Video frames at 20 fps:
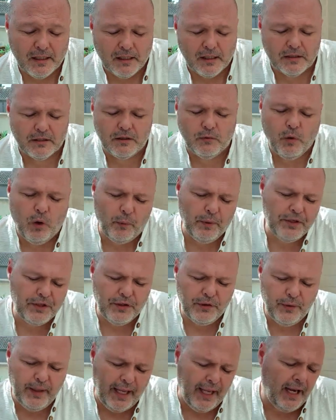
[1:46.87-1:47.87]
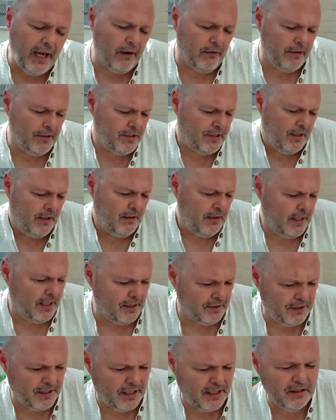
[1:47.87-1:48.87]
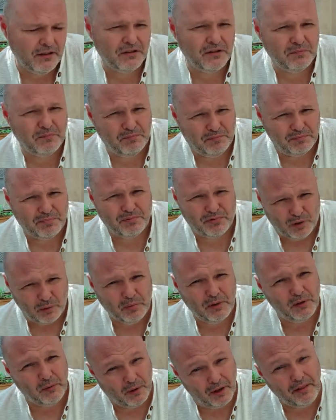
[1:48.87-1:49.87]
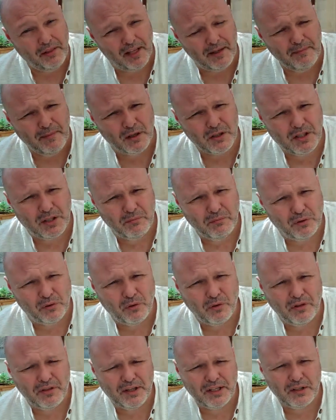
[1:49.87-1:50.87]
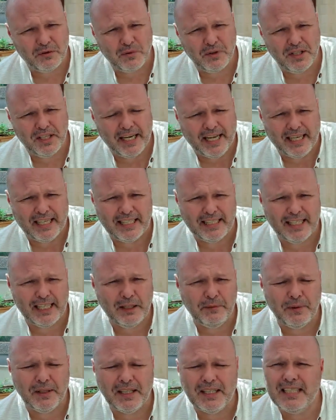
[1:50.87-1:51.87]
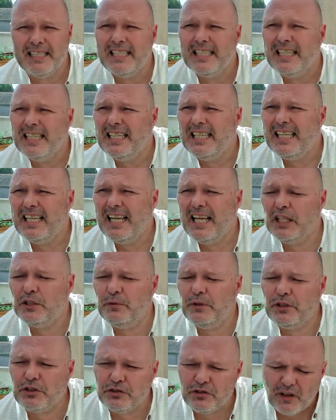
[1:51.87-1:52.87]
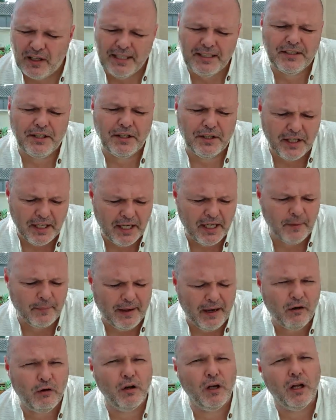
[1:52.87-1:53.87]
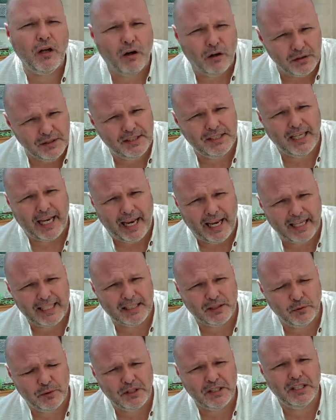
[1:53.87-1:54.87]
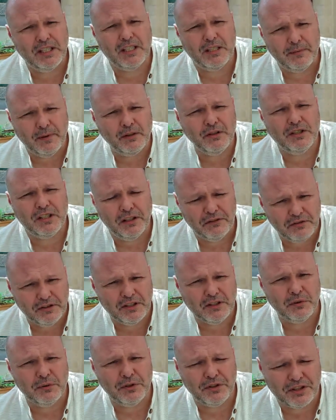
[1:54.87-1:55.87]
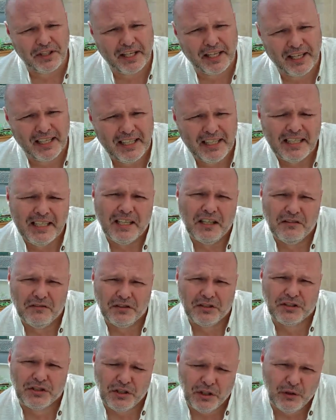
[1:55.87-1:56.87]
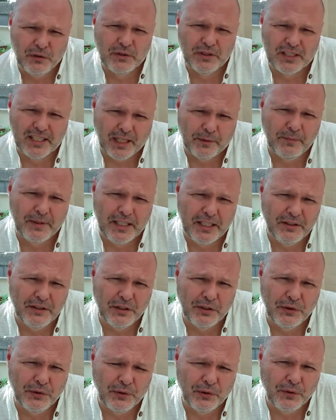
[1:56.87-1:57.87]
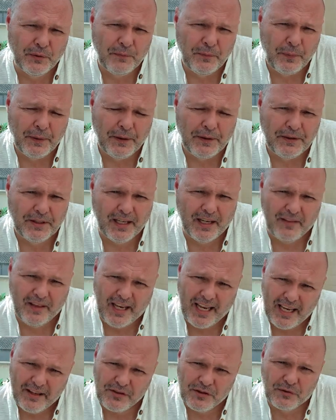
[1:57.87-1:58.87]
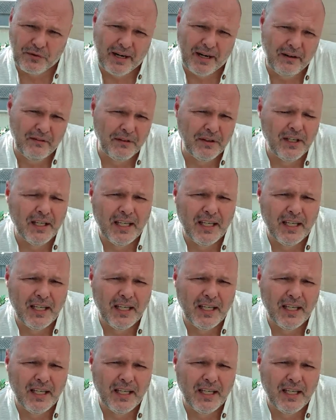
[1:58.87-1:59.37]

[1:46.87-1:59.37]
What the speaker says: So what we do here, and certainly I think it's probably one of the most important things within academia, is we try to think about context, which is the most difficult thing for students coming in the door to get their heads around.